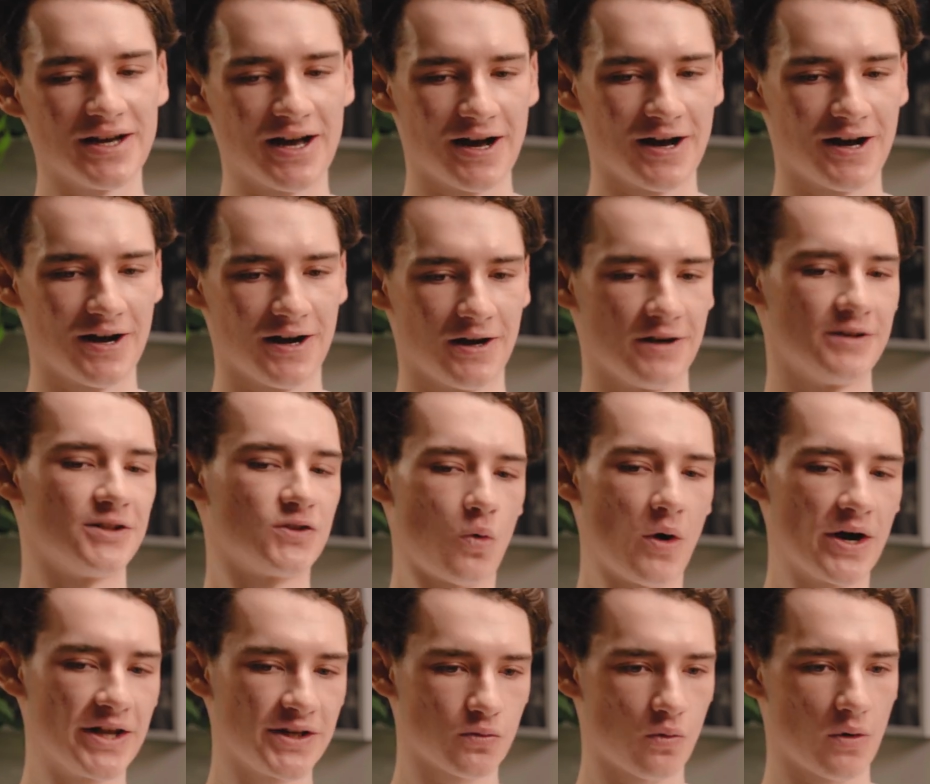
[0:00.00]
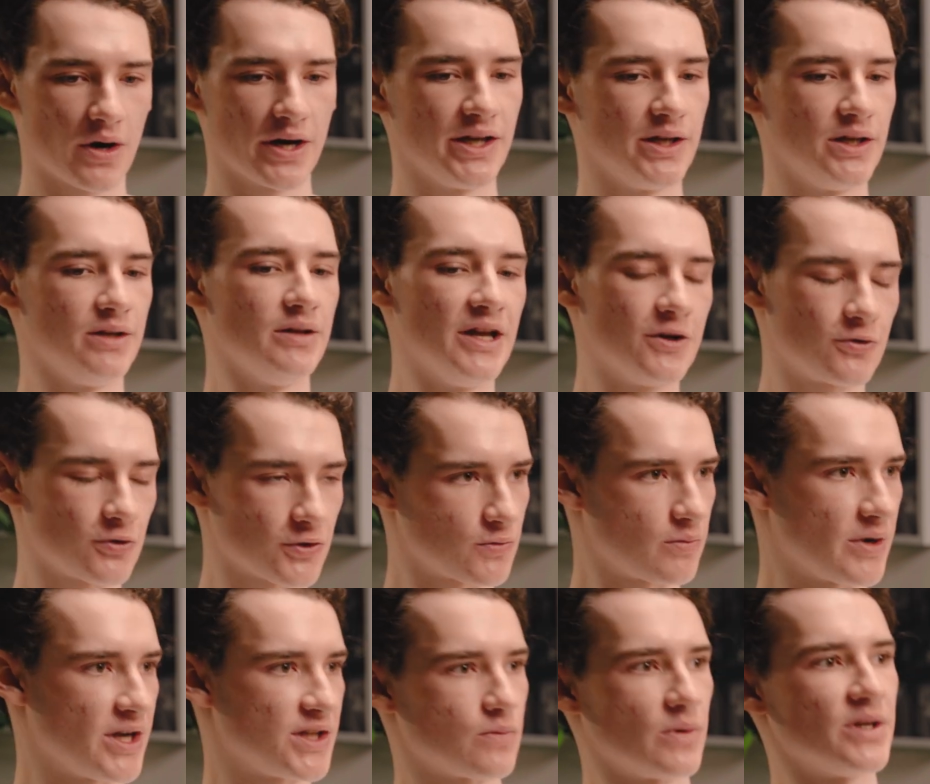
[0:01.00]
2020
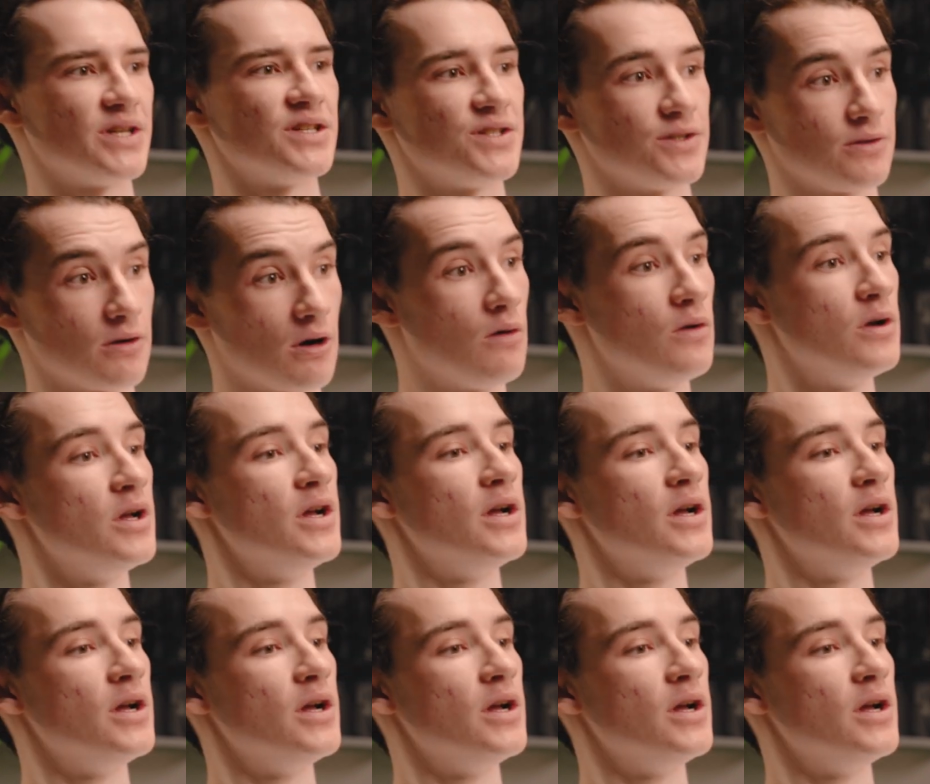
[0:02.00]
interest rates went to zero.